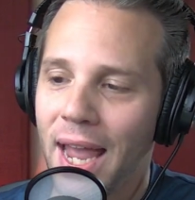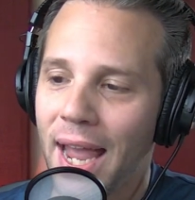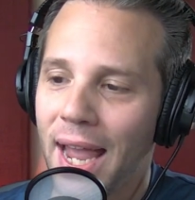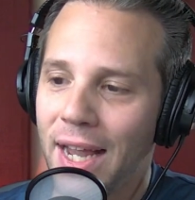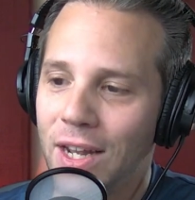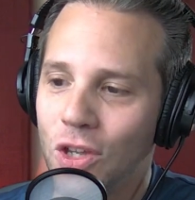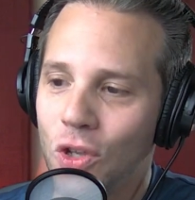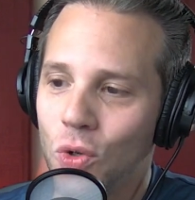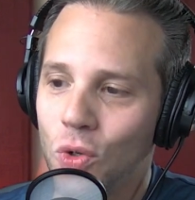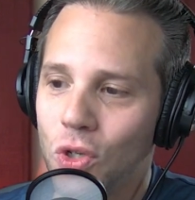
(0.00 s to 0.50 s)

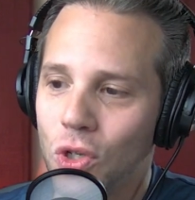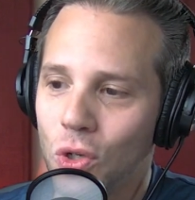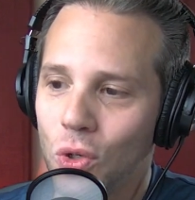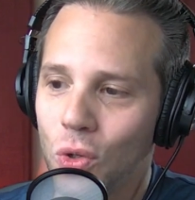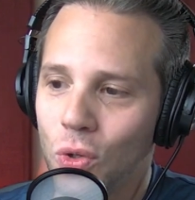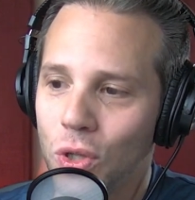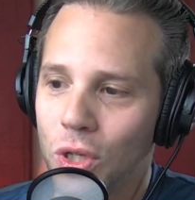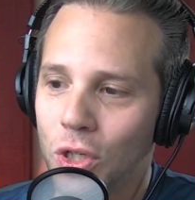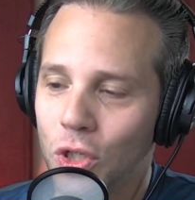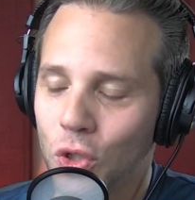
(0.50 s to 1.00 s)
And you
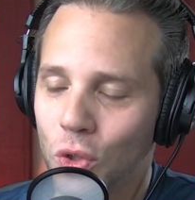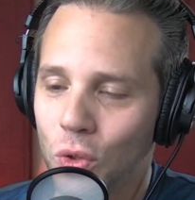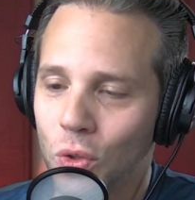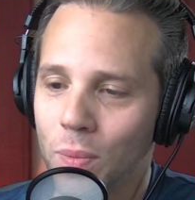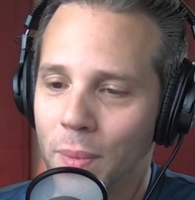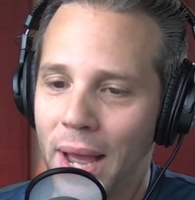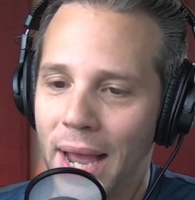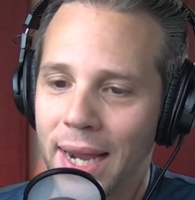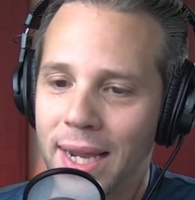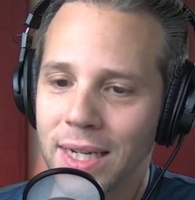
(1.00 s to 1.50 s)
do the
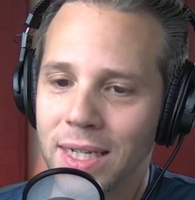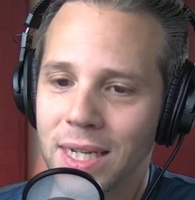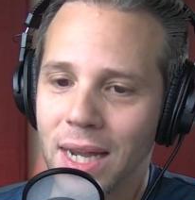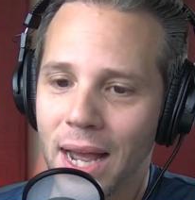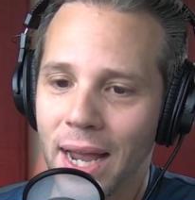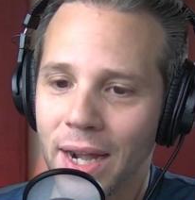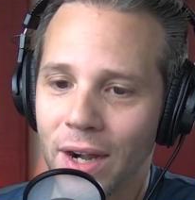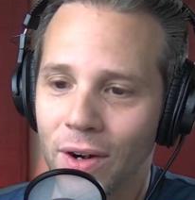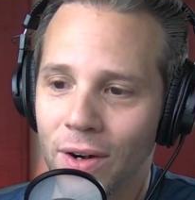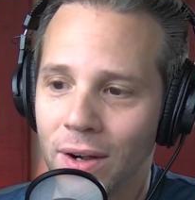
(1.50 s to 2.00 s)
Drew
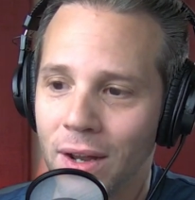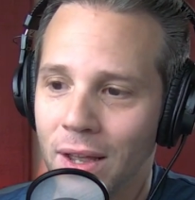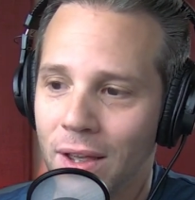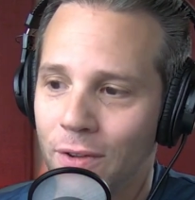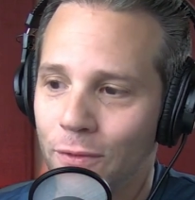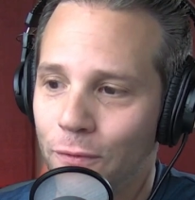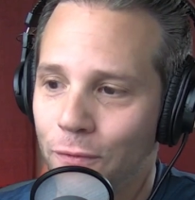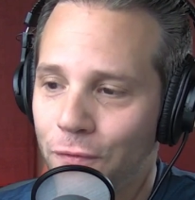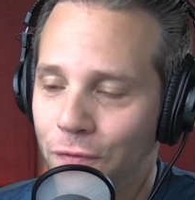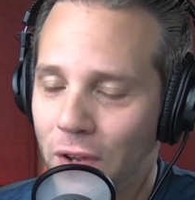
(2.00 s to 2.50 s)
McIntyre,
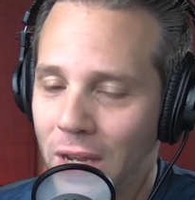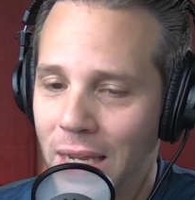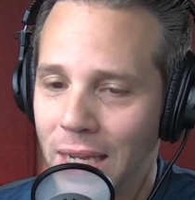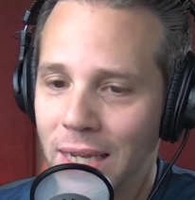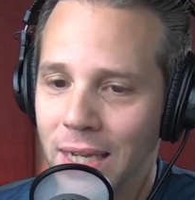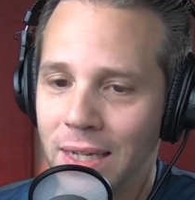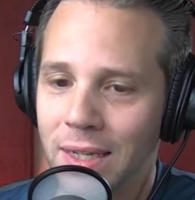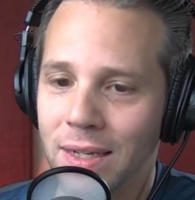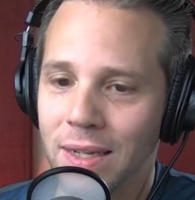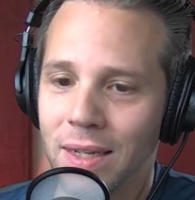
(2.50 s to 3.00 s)

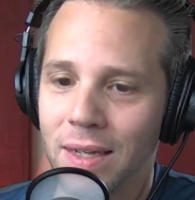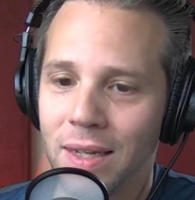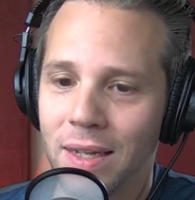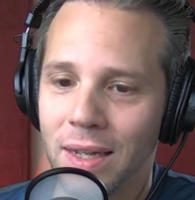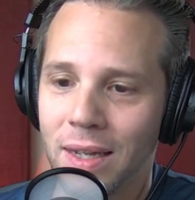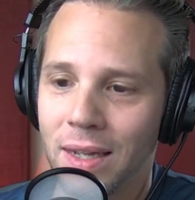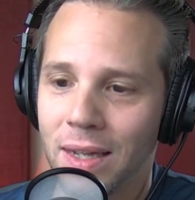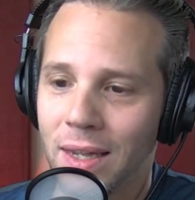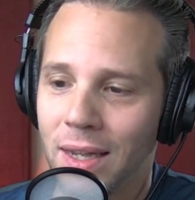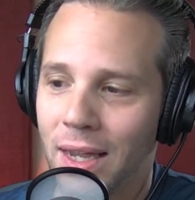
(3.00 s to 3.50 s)
Fiend,
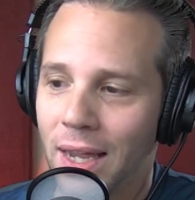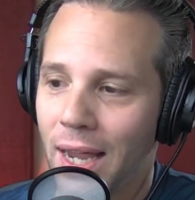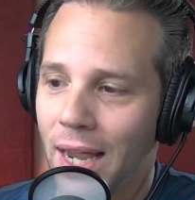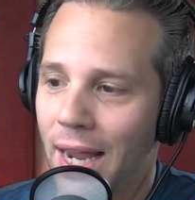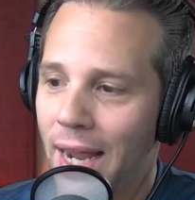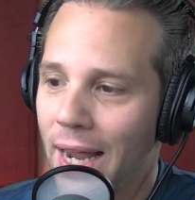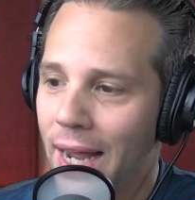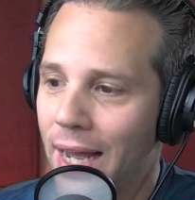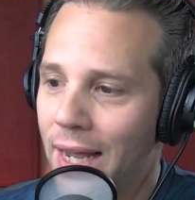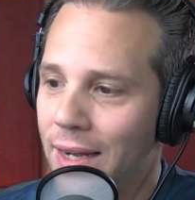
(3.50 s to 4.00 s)

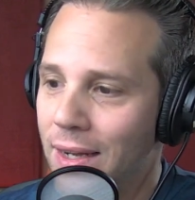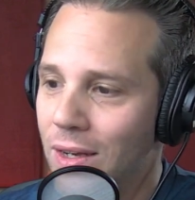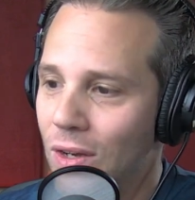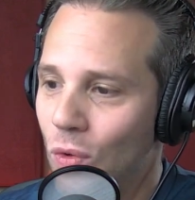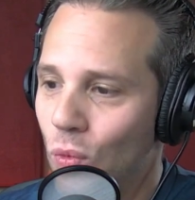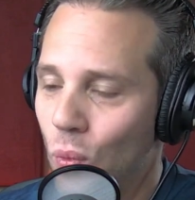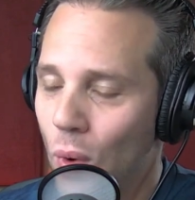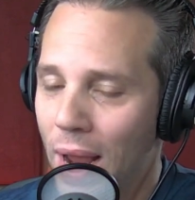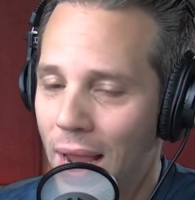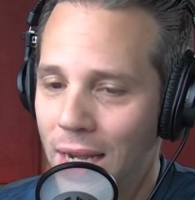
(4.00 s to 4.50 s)
and
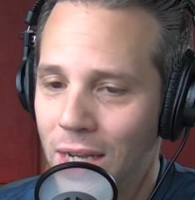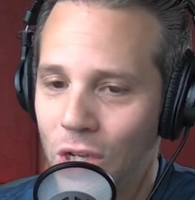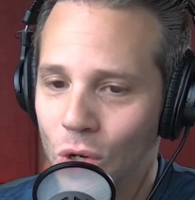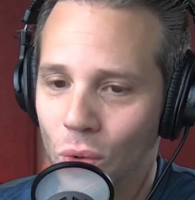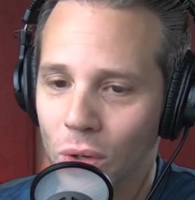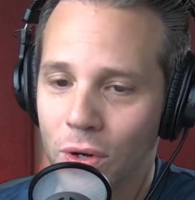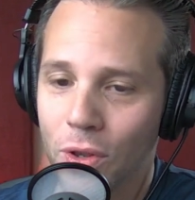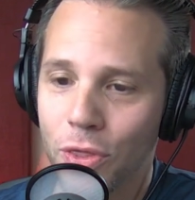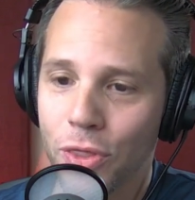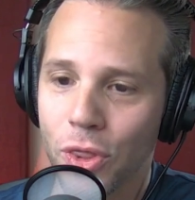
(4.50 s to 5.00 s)
Randy
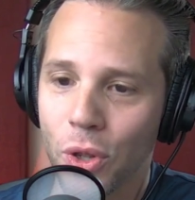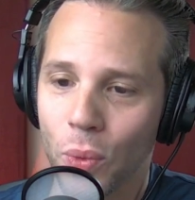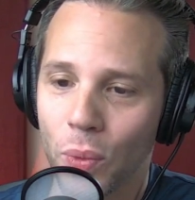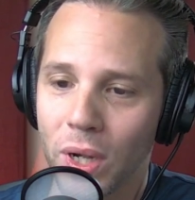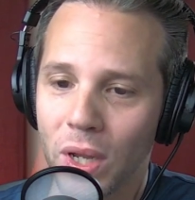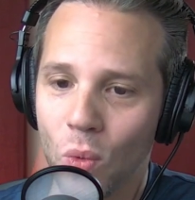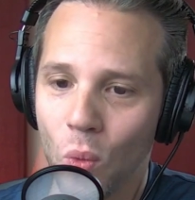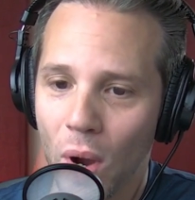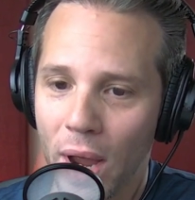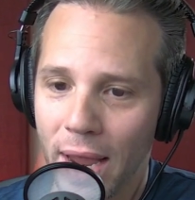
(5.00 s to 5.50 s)
Orton
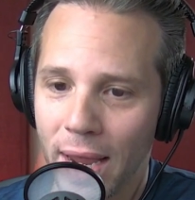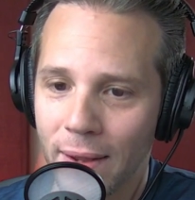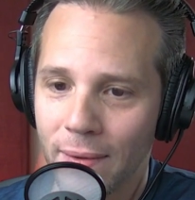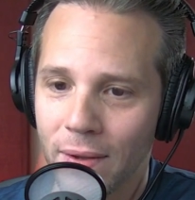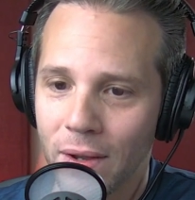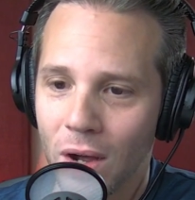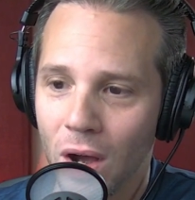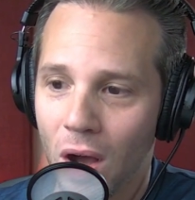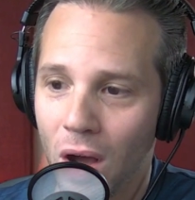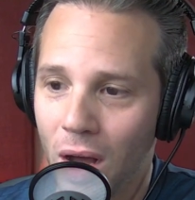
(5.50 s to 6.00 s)
three way
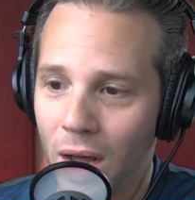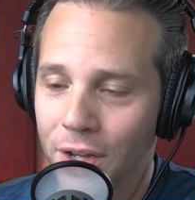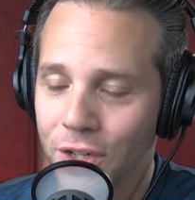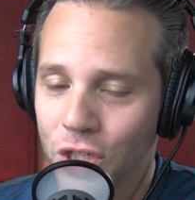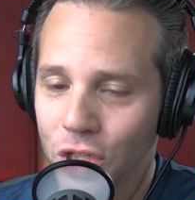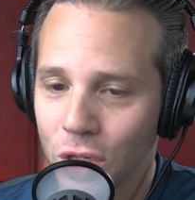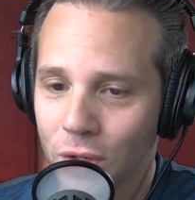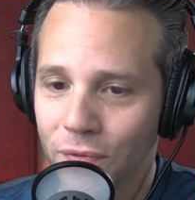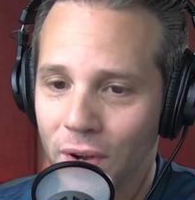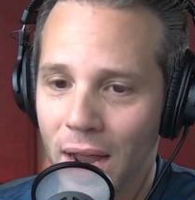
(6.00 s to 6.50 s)
on
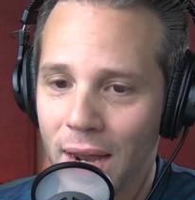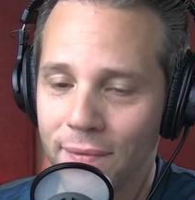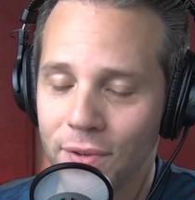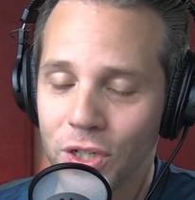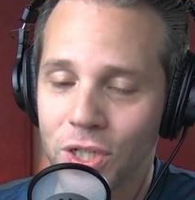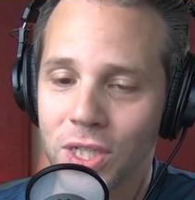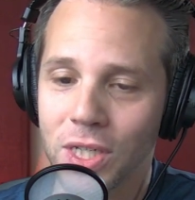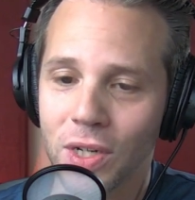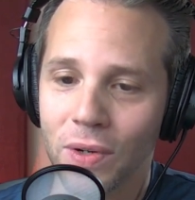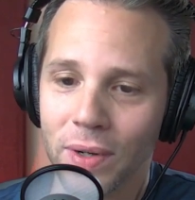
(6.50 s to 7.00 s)

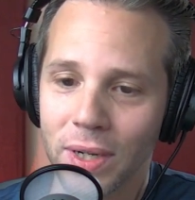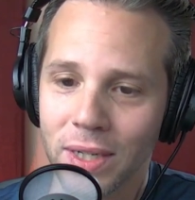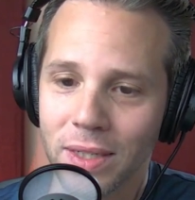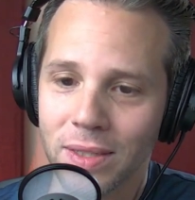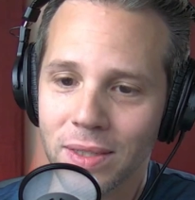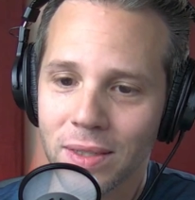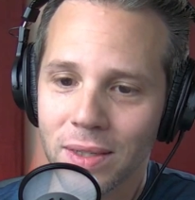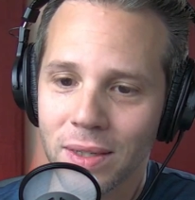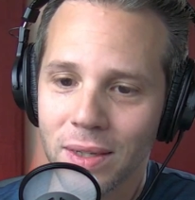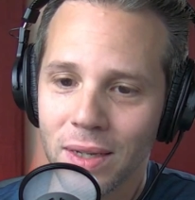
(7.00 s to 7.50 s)
Survivor
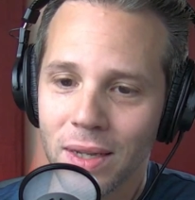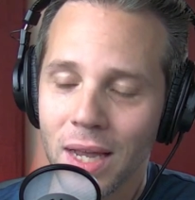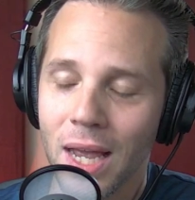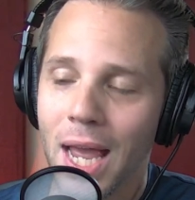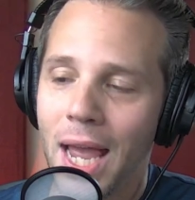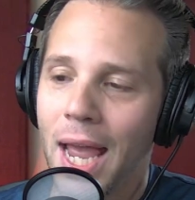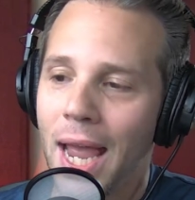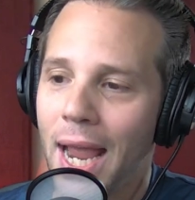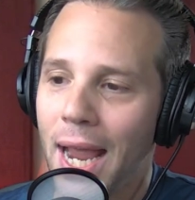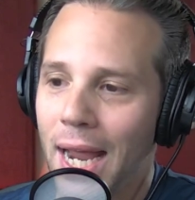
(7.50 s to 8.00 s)
Series.
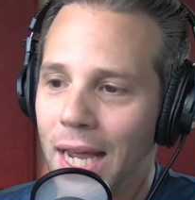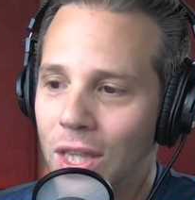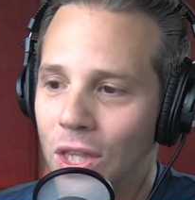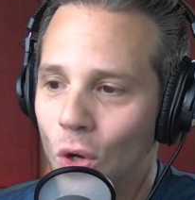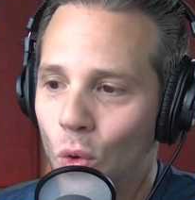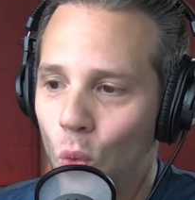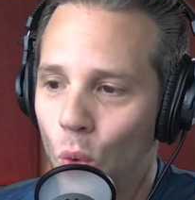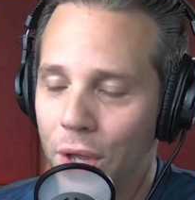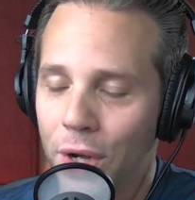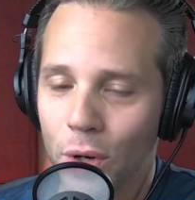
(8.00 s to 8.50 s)
And
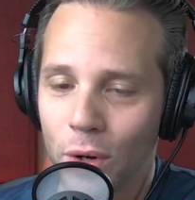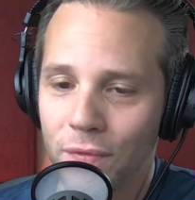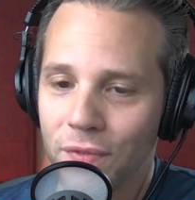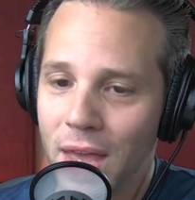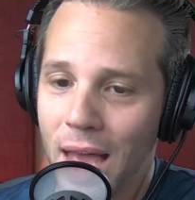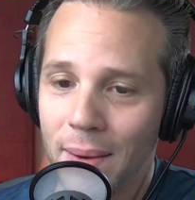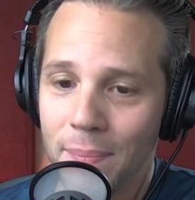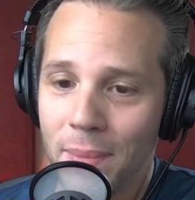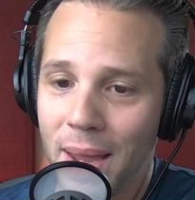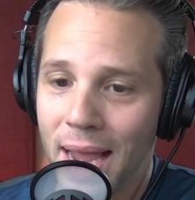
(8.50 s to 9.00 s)
the winner of
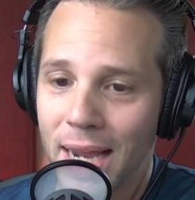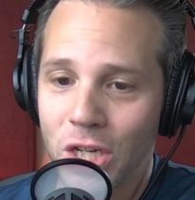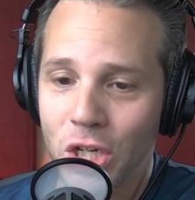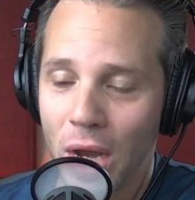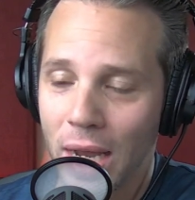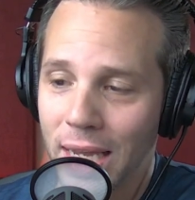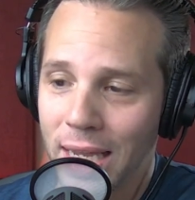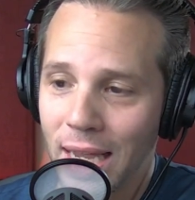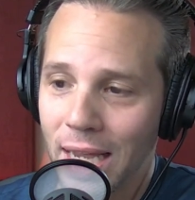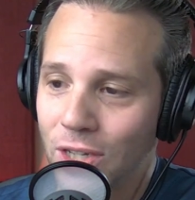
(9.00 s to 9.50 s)
that match,
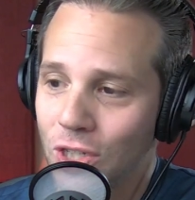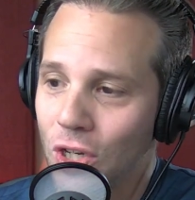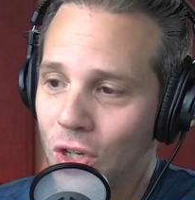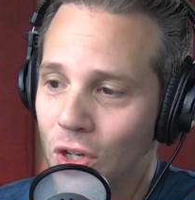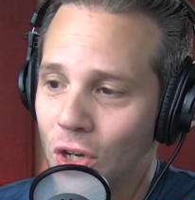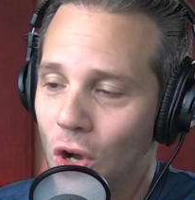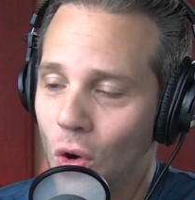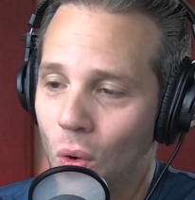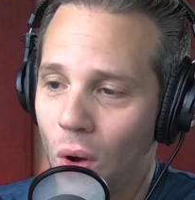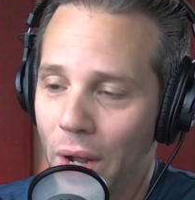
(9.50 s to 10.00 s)
I guess,
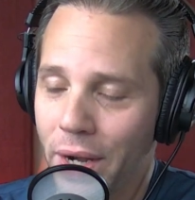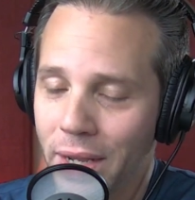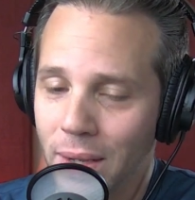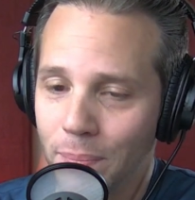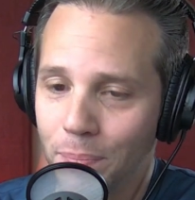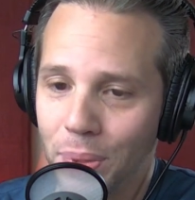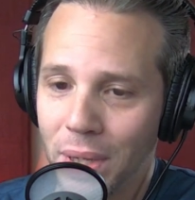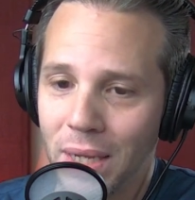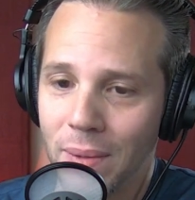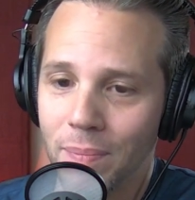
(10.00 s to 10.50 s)
could go on
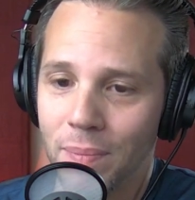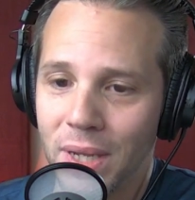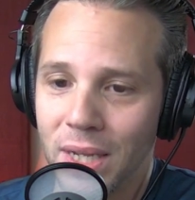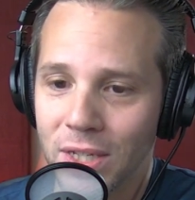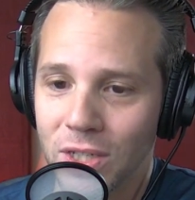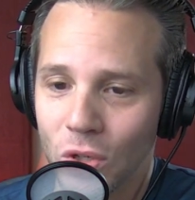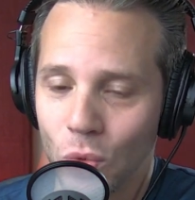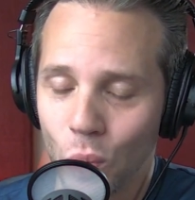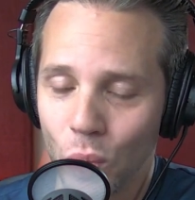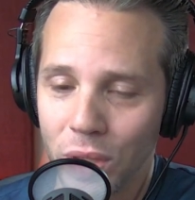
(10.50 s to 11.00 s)
and beat
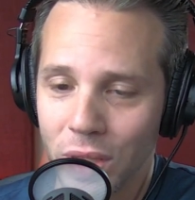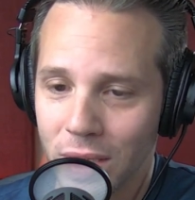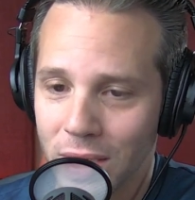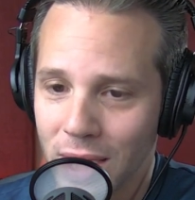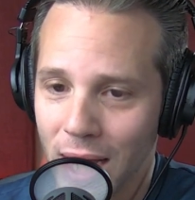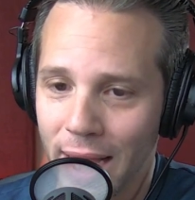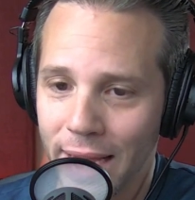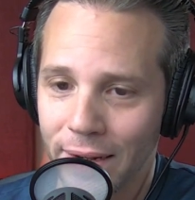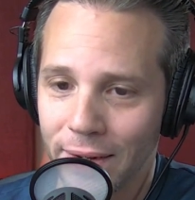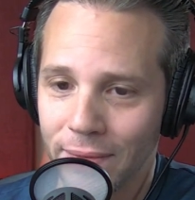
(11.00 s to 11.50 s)
Miz and win the
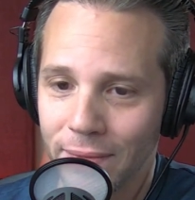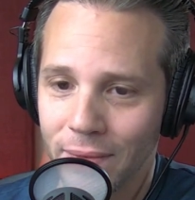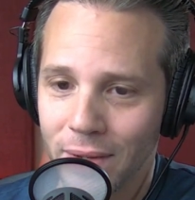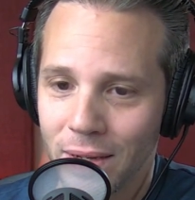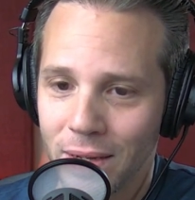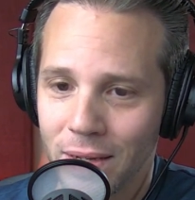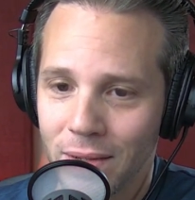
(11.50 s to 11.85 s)
title.